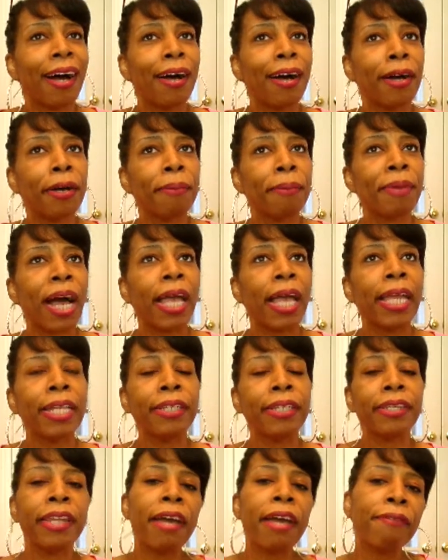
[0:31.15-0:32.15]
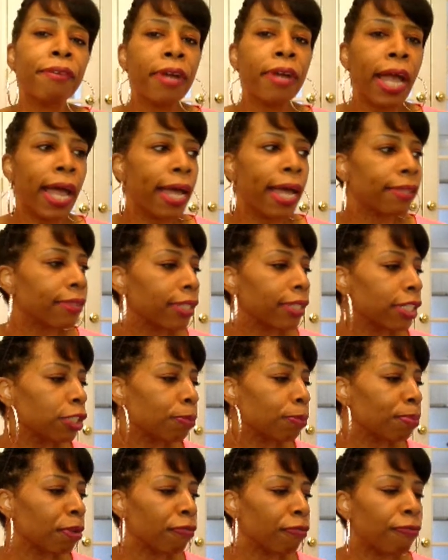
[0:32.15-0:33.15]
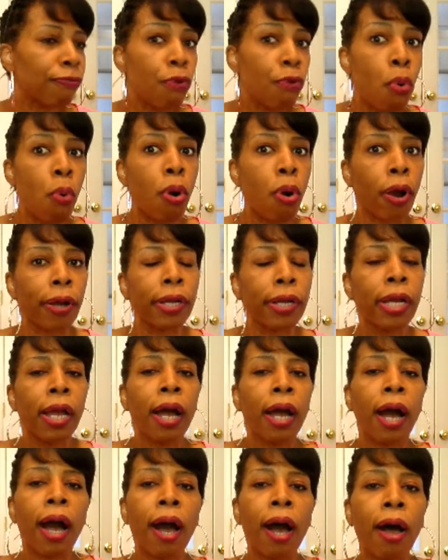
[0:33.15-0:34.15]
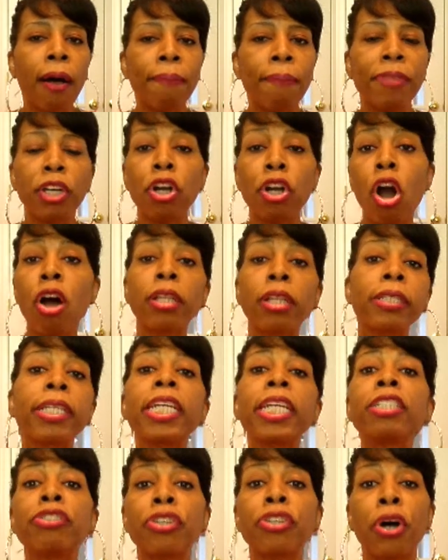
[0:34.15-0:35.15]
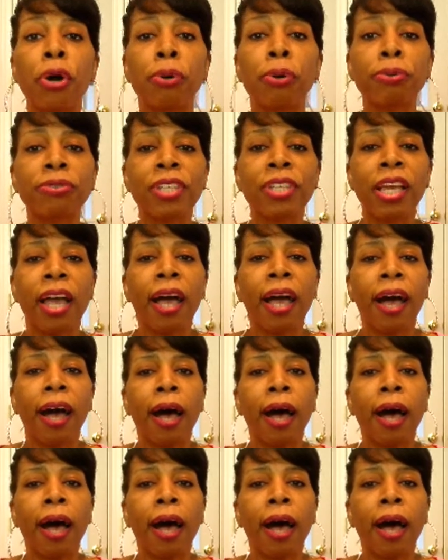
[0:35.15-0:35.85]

Um, I had never had these before. Um, they're called lentils.